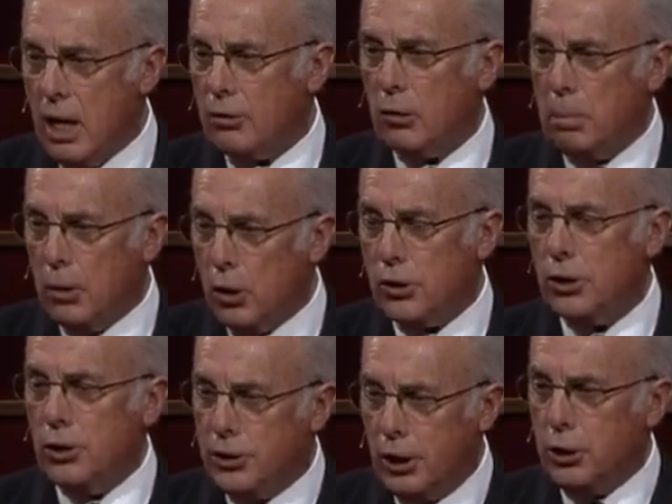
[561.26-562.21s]

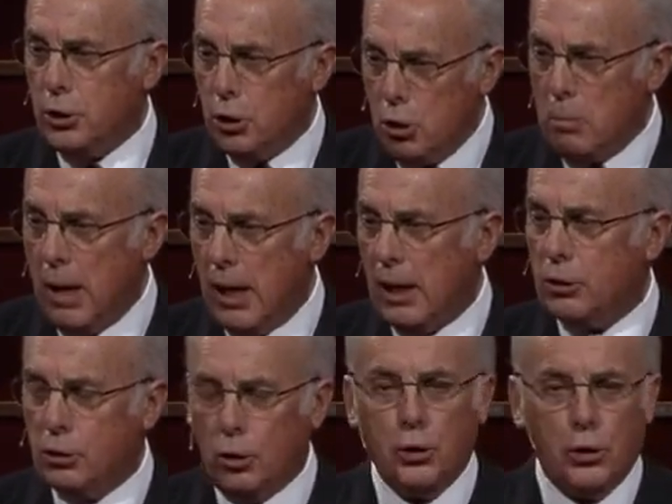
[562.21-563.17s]
contribution did you
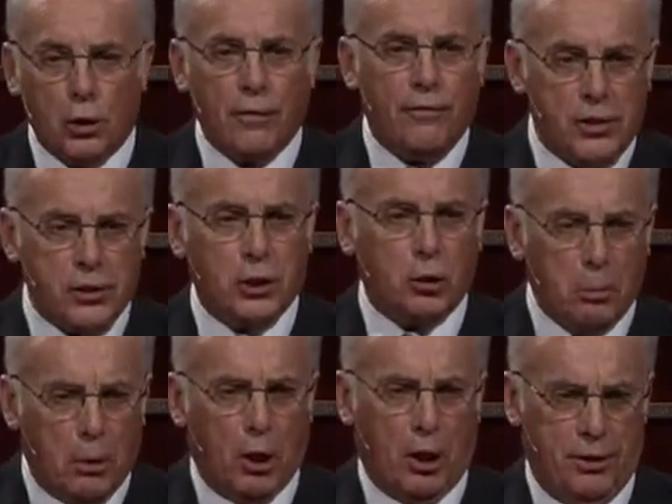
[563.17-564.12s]
make to your
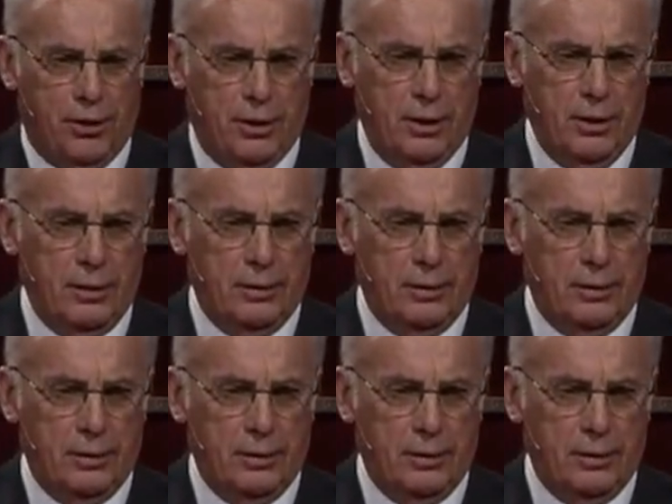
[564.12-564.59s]
physical birth?